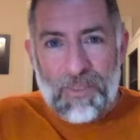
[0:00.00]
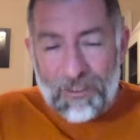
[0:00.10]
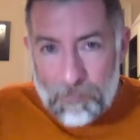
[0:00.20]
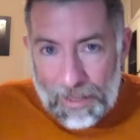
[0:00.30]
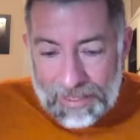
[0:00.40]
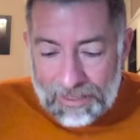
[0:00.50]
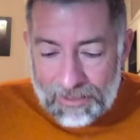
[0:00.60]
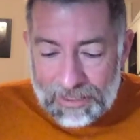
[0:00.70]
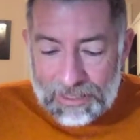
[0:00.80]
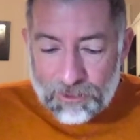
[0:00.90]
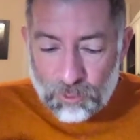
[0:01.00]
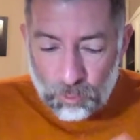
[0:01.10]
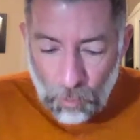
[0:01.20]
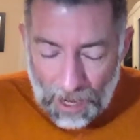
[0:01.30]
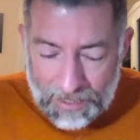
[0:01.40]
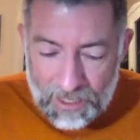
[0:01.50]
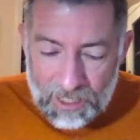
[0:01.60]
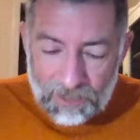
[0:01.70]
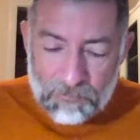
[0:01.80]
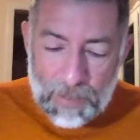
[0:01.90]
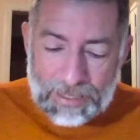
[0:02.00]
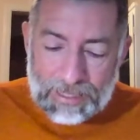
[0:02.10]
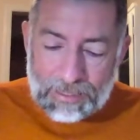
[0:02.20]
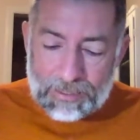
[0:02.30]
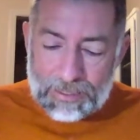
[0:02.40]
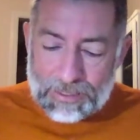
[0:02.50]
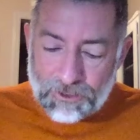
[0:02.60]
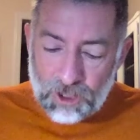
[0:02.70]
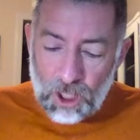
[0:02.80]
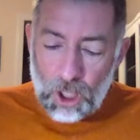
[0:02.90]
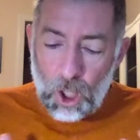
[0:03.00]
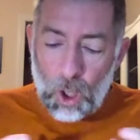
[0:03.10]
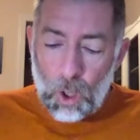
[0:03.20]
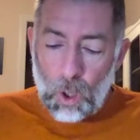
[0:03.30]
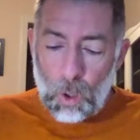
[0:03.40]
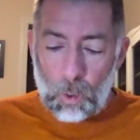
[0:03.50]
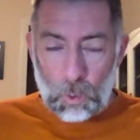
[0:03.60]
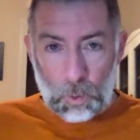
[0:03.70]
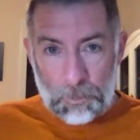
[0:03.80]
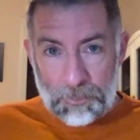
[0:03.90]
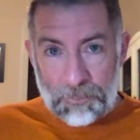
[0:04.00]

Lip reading: of making things right, of making things whole.